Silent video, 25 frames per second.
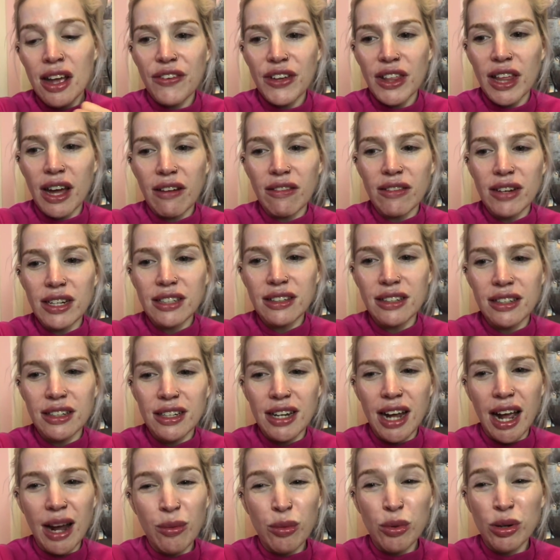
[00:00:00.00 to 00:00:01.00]
For that
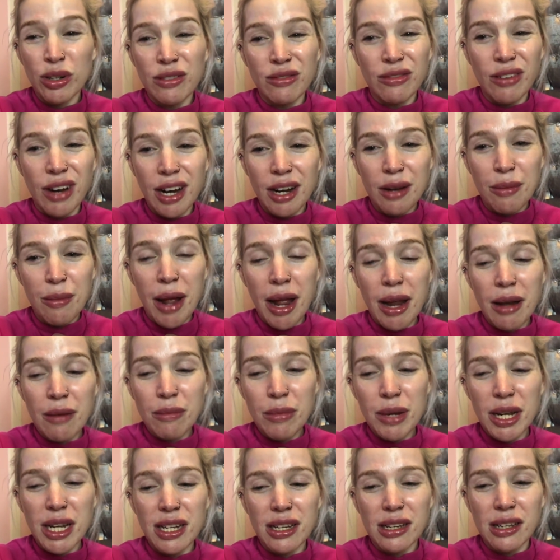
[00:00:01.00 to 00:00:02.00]
reason, I wouldn't recommend
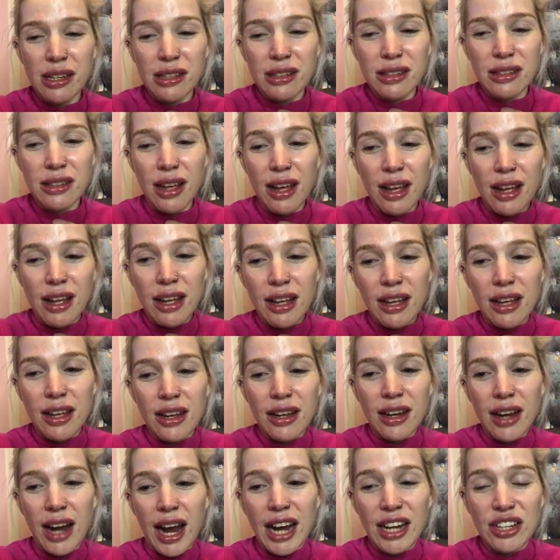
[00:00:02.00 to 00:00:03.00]
because
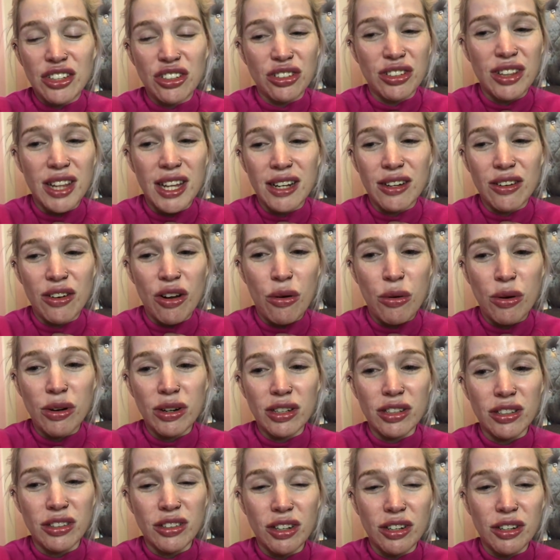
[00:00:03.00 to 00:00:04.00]
I just think no one
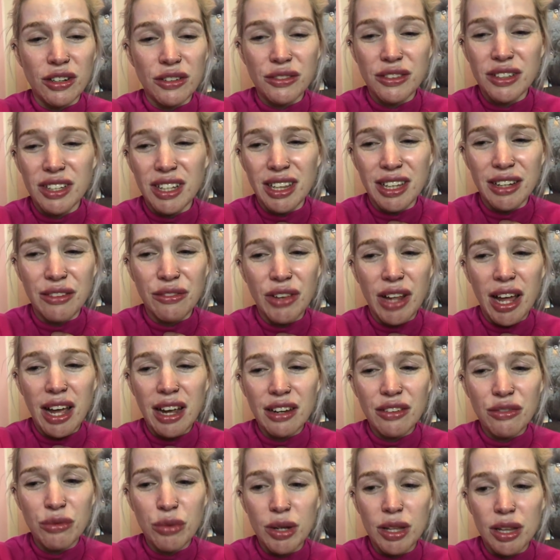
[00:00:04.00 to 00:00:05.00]
deserves to live
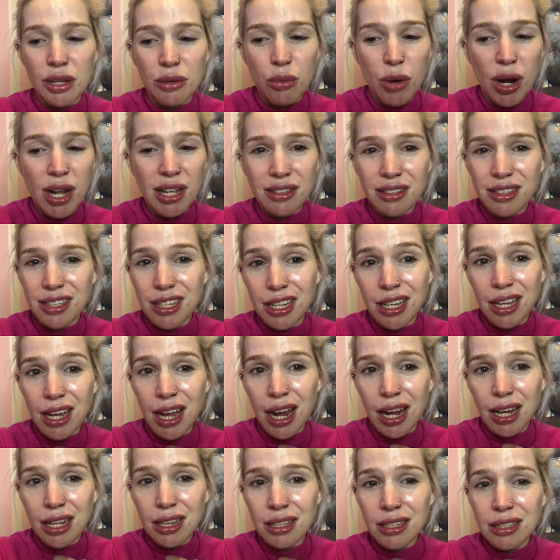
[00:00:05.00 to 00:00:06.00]
life with a wet sticky
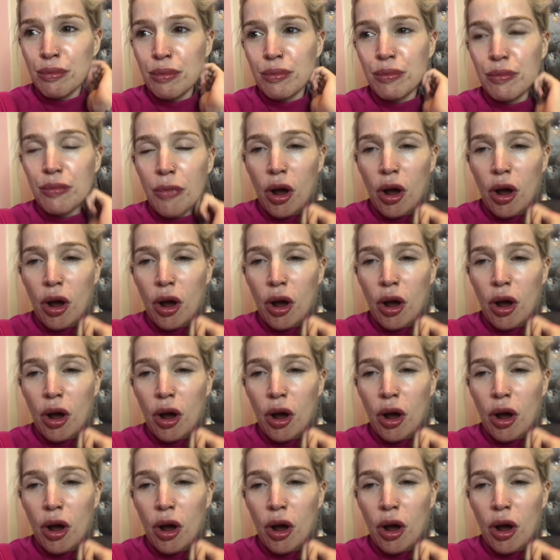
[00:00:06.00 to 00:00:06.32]
eyelid.